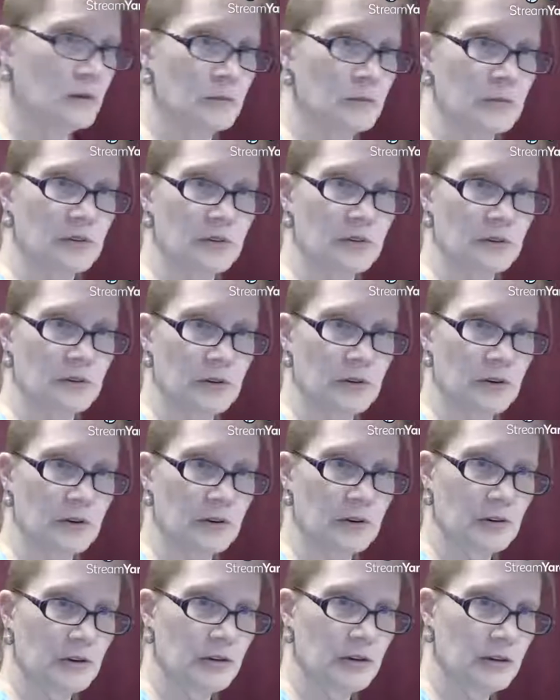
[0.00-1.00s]
Mr.
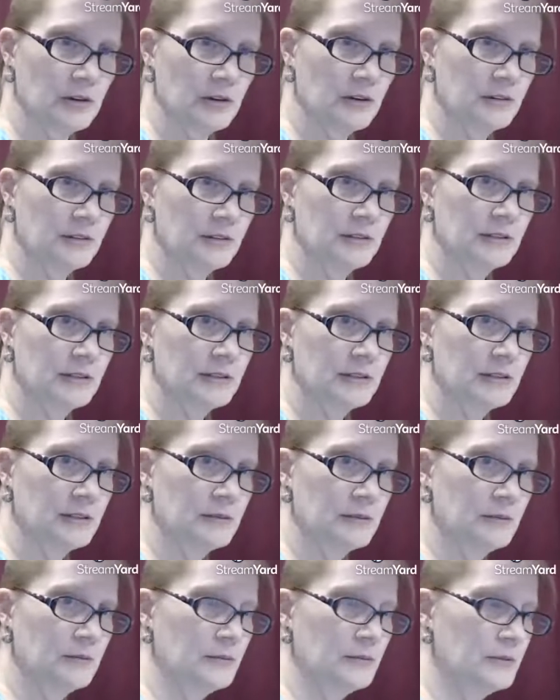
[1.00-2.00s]
Turtle here. Let's see.
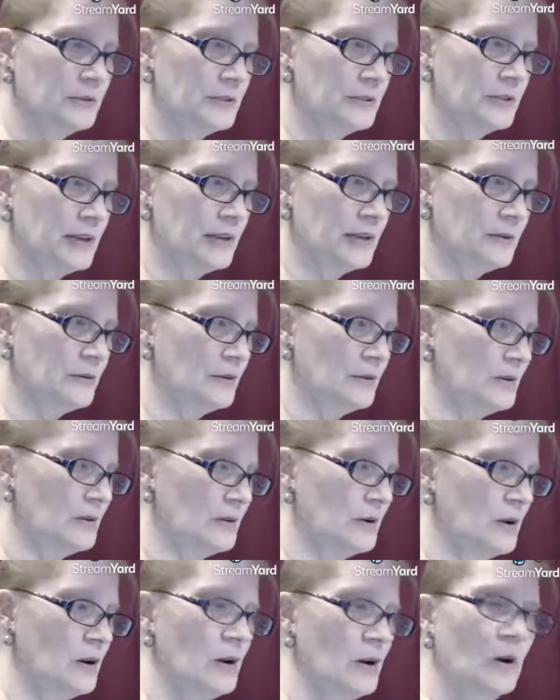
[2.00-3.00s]
Where's that?
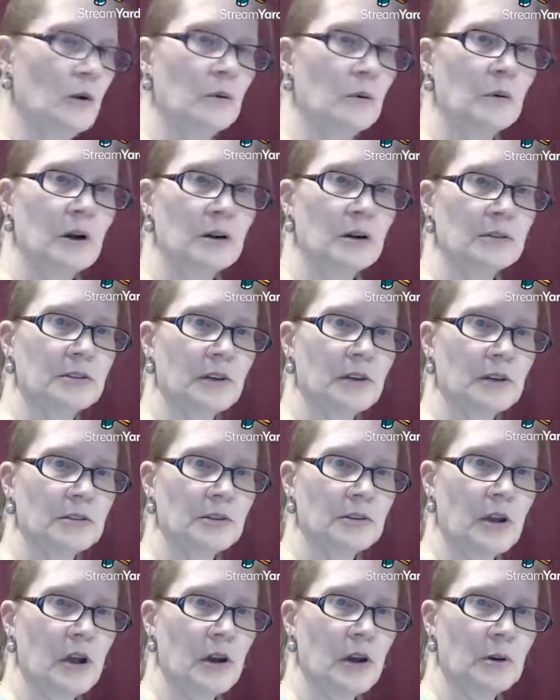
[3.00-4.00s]
Where's that
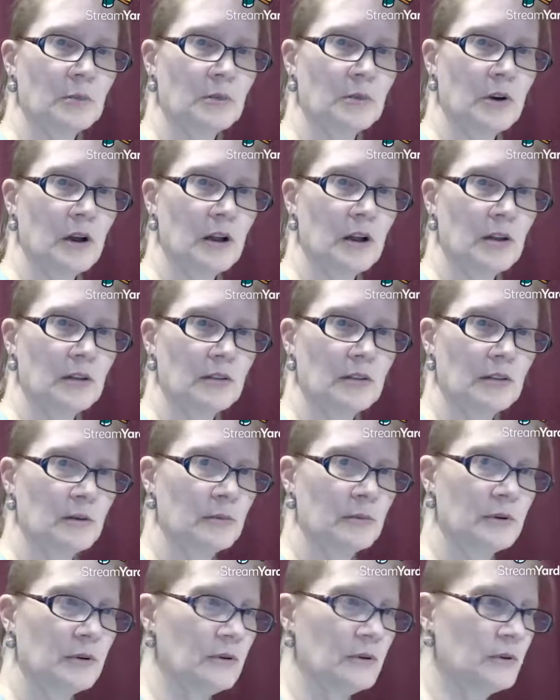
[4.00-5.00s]
camera? There
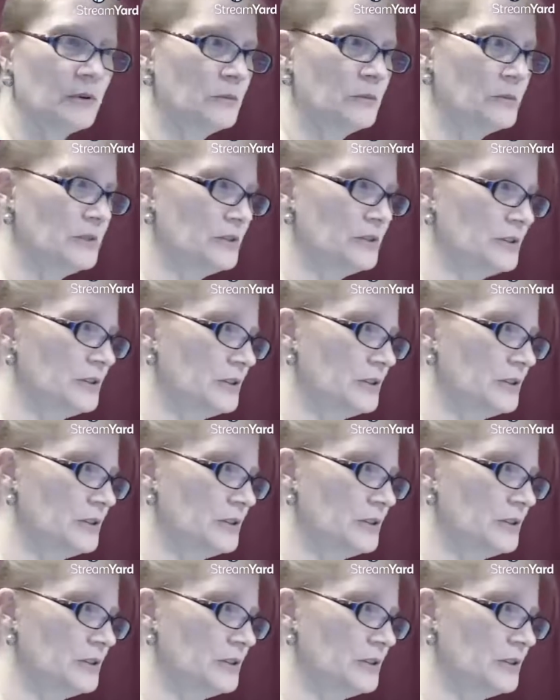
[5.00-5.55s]
we go, Mr.